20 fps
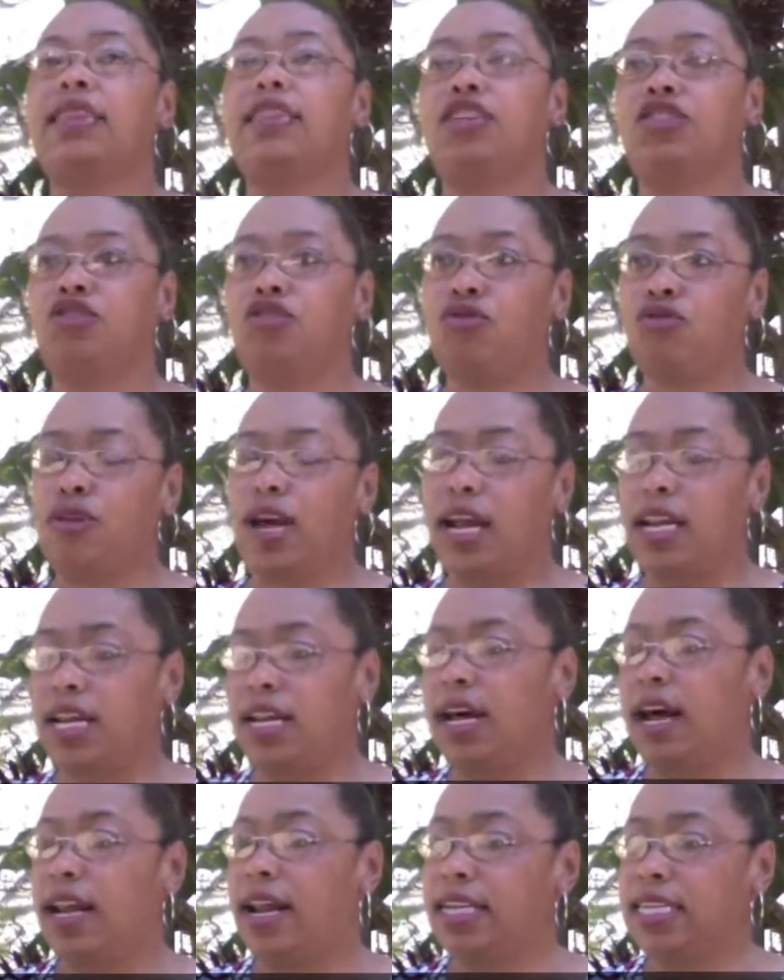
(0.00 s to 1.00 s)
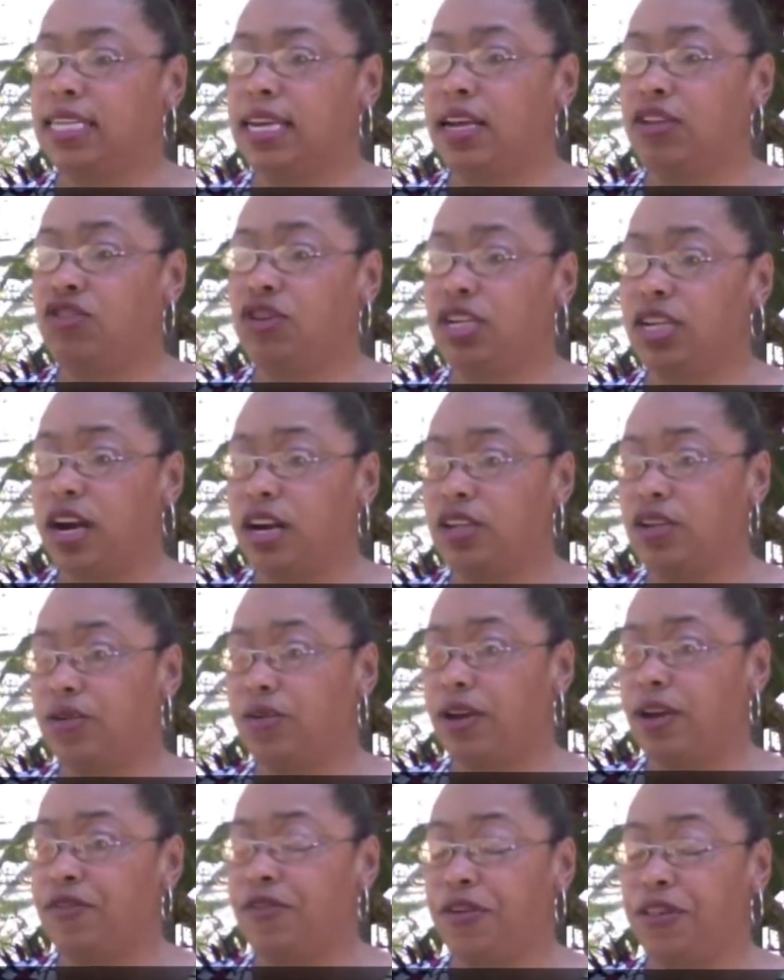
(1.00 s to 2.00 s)
the $2.99 is the
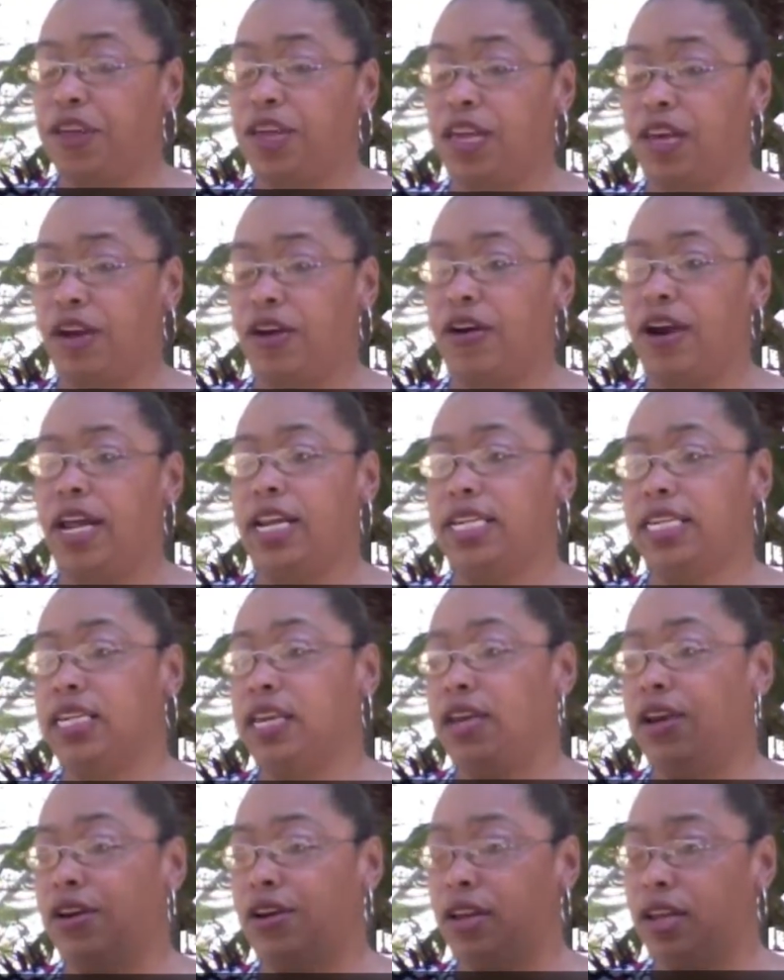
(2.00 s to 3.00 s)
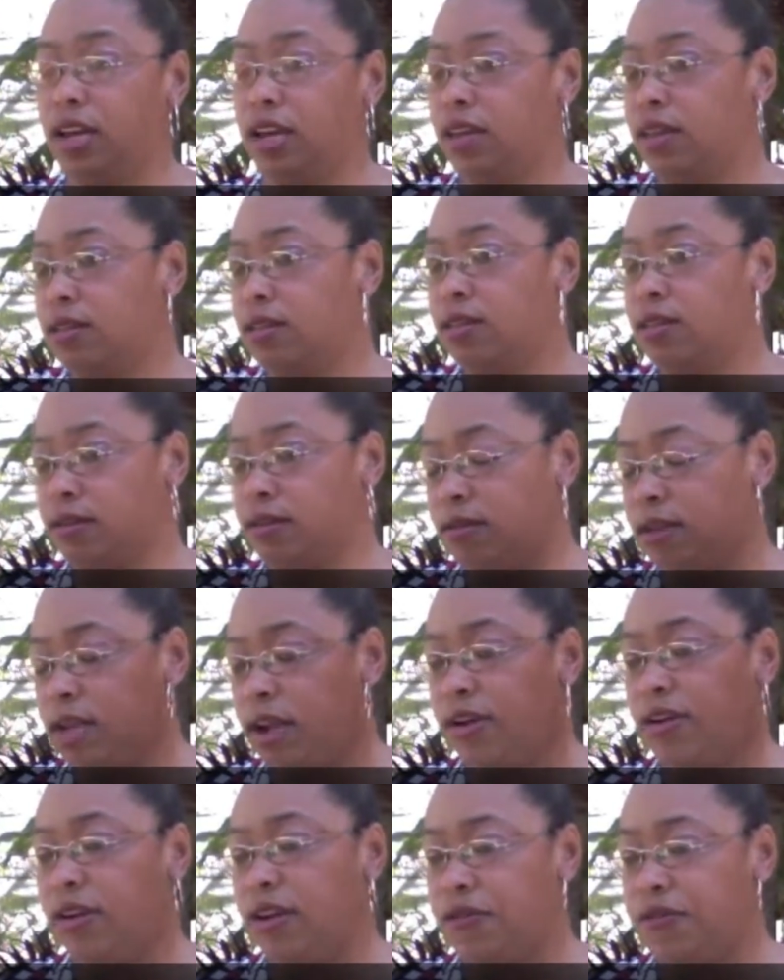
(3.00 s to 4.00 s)
introductory for the year, and it's a yearly
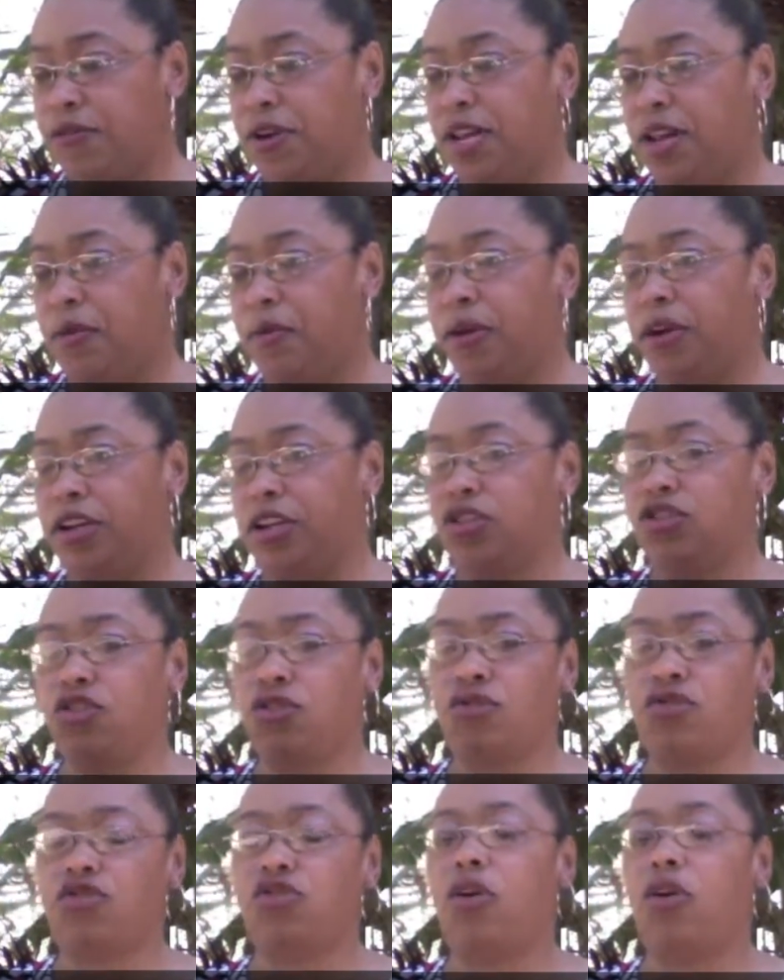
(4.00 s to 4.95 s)
fee that we're going to do.